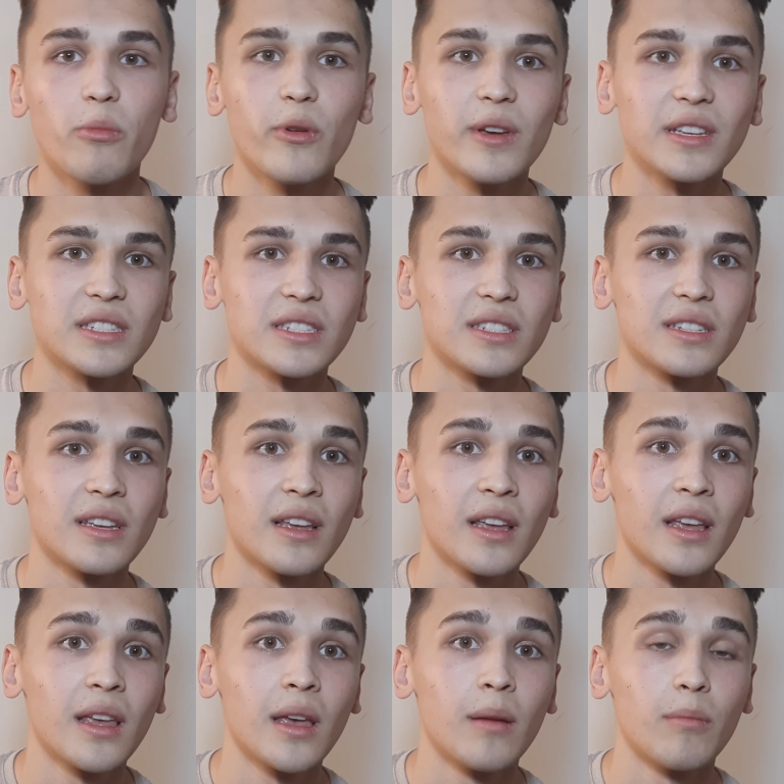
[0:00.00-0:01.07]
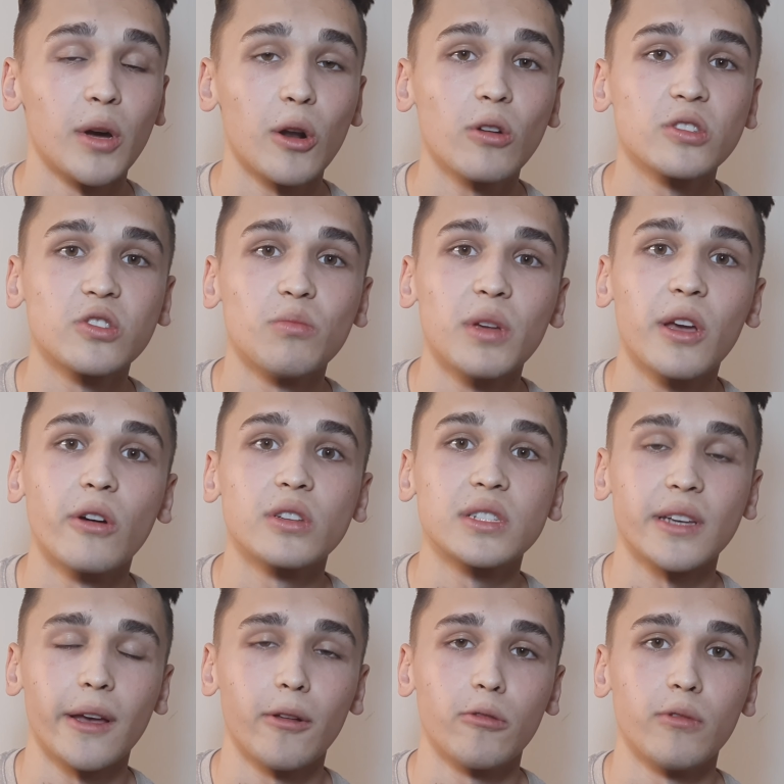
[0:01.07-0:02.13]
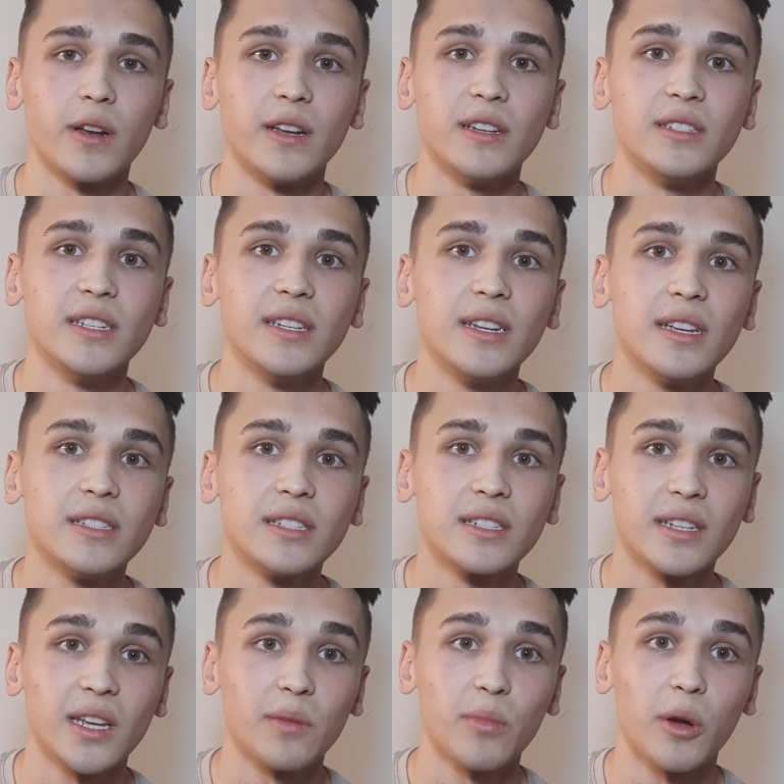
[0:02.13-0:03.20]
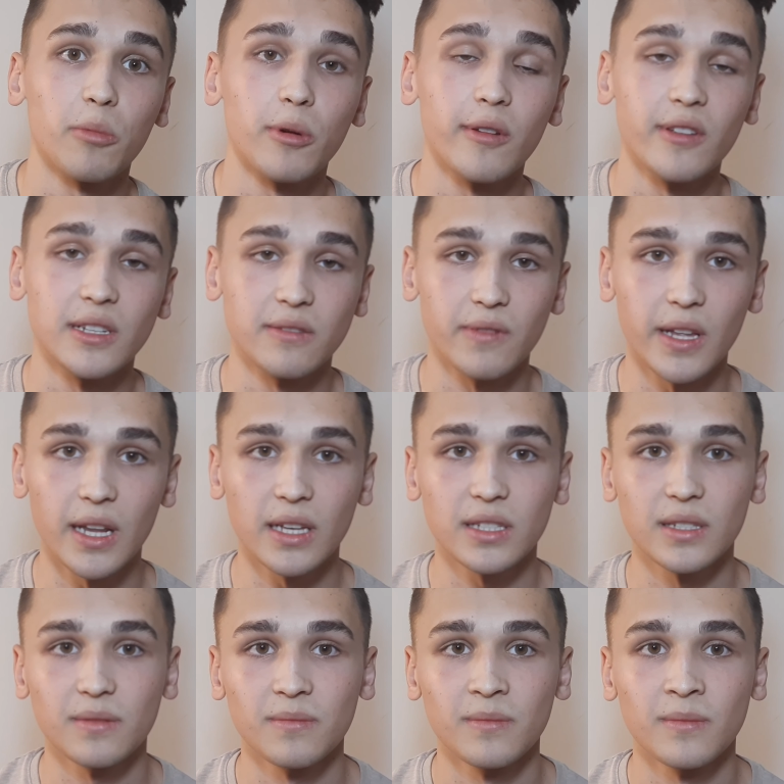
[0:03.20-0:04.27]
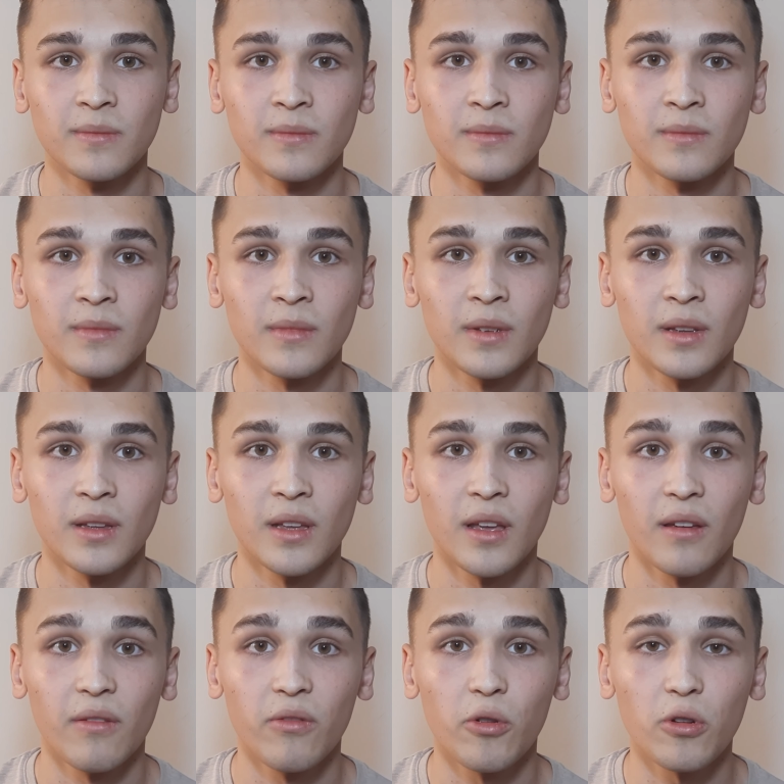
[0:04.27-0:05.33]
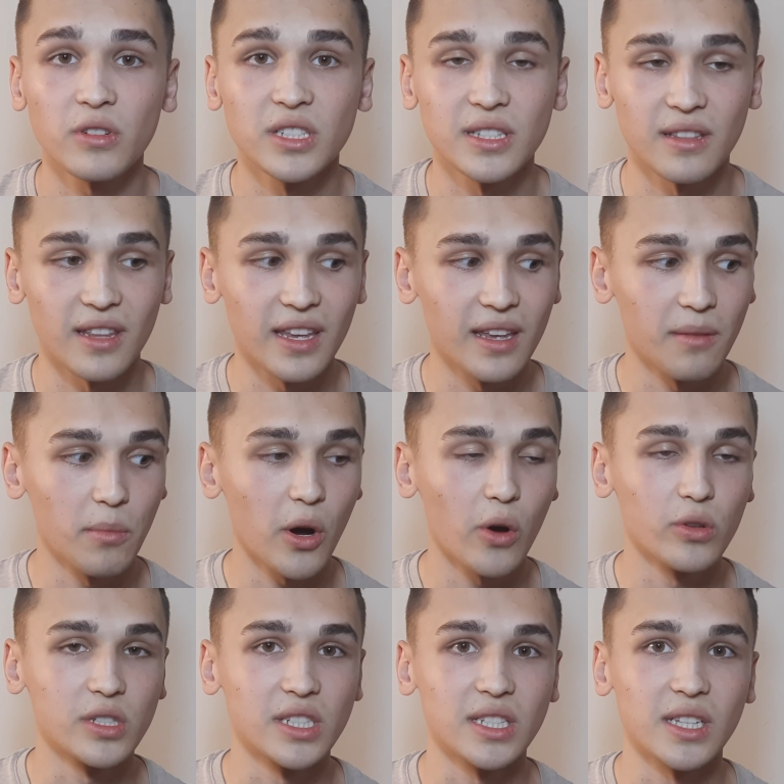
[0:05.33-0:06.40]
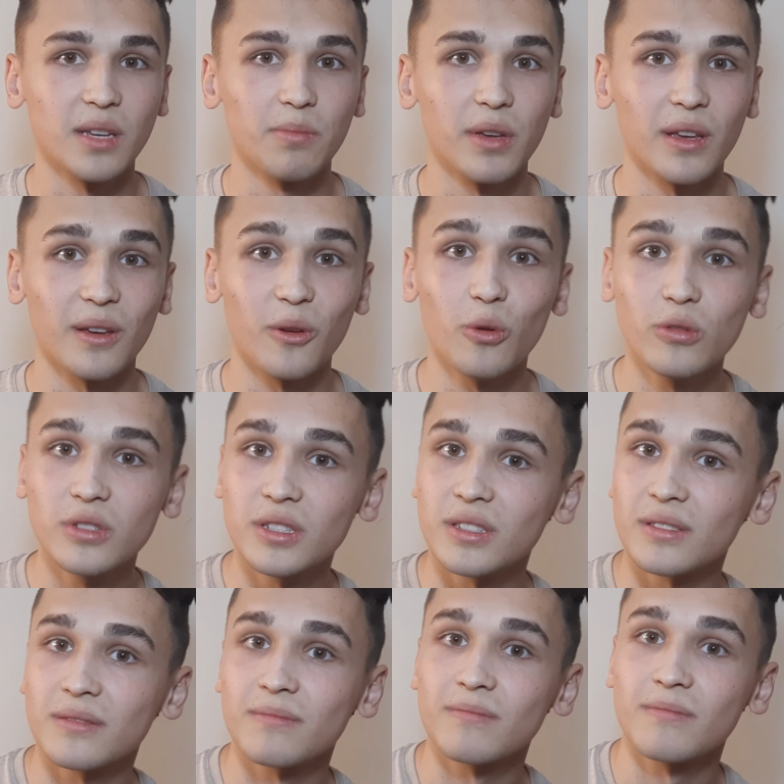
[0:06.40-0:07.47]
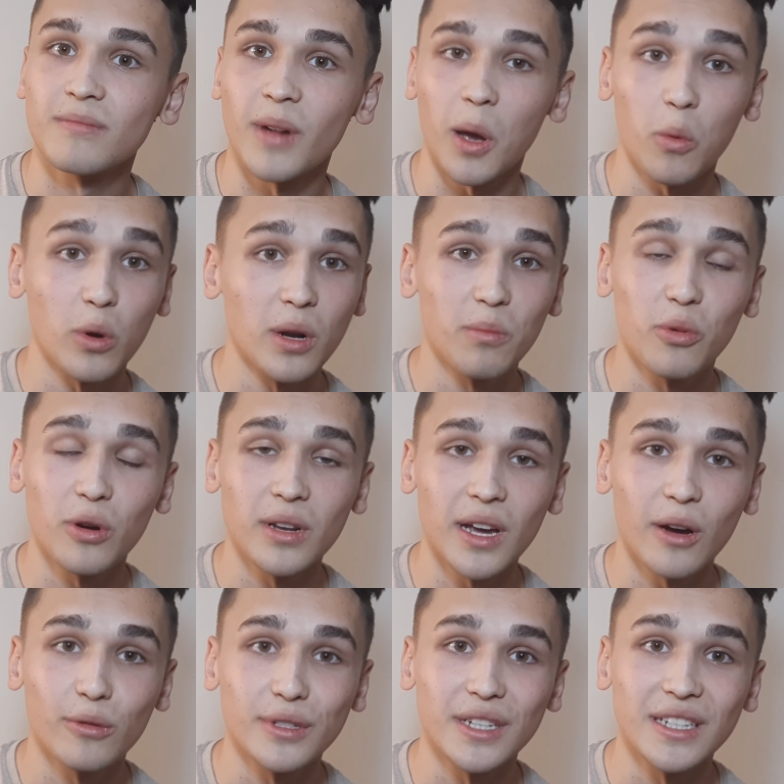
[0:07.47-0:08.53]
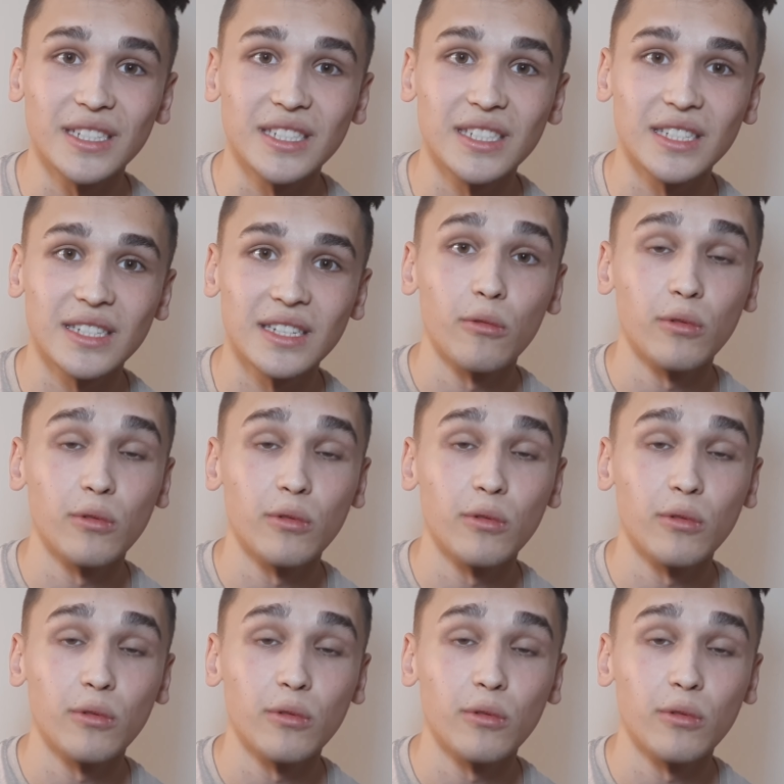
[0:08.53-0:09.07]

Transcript: obvious, but also because I already did it in my previous videos. First thing about sleeping good I want to point out is